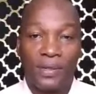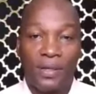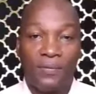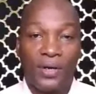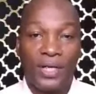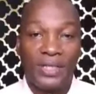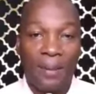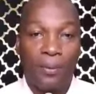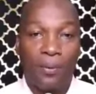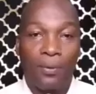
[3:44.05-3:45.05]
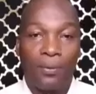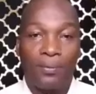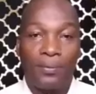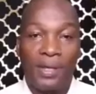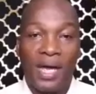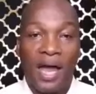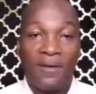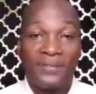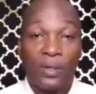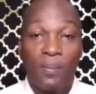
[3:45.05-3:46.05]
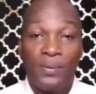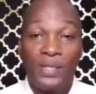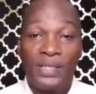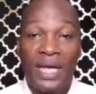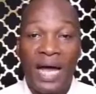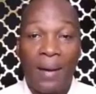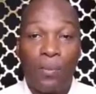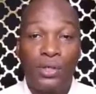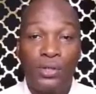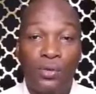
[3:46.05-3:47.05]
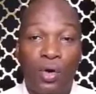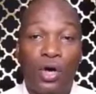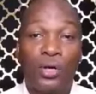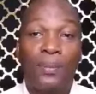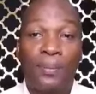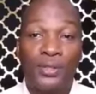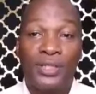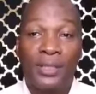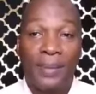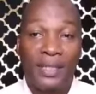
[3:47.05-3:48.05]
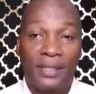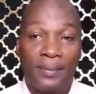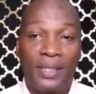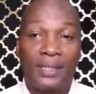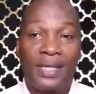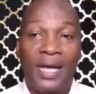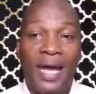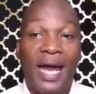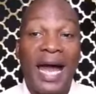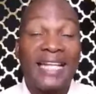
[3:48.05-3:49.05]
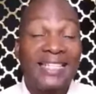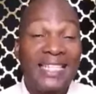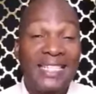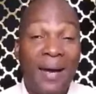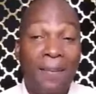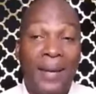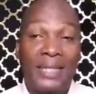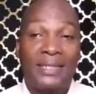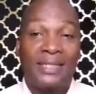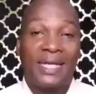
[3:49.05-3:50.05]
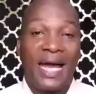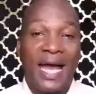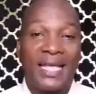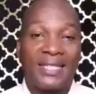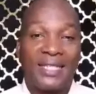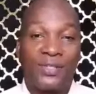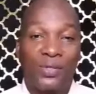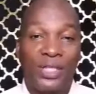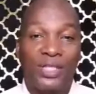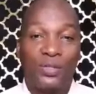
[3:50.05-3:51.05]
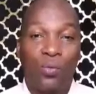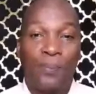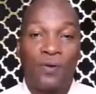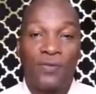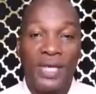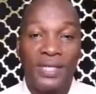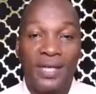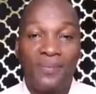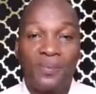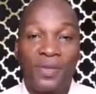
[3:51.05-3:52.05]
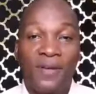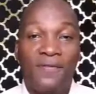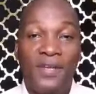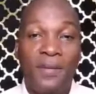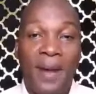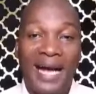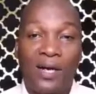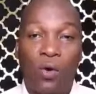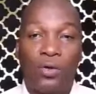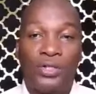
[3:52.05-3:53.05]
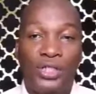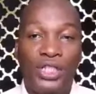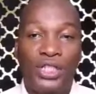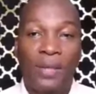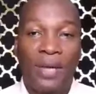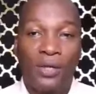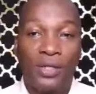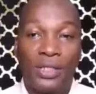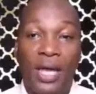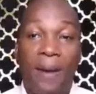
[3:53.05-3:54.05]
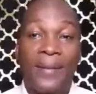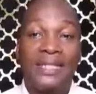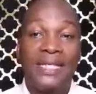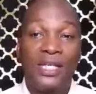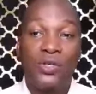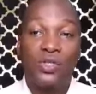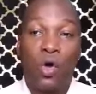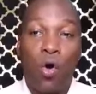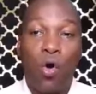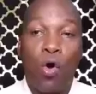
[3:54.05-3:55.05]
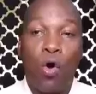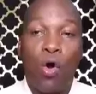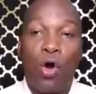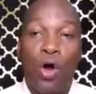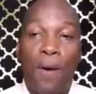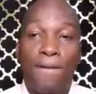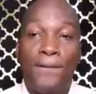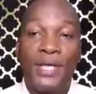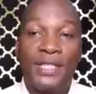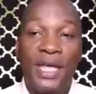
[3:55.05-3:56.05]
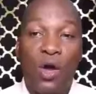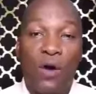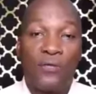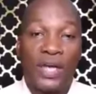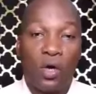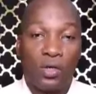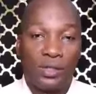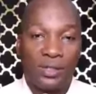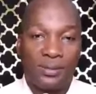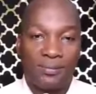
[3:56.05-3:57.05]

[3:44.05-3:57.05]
For example, after completing a module on project management, a teacher might ask students to provide feedback on teaching methods, materials, or pacing of the course.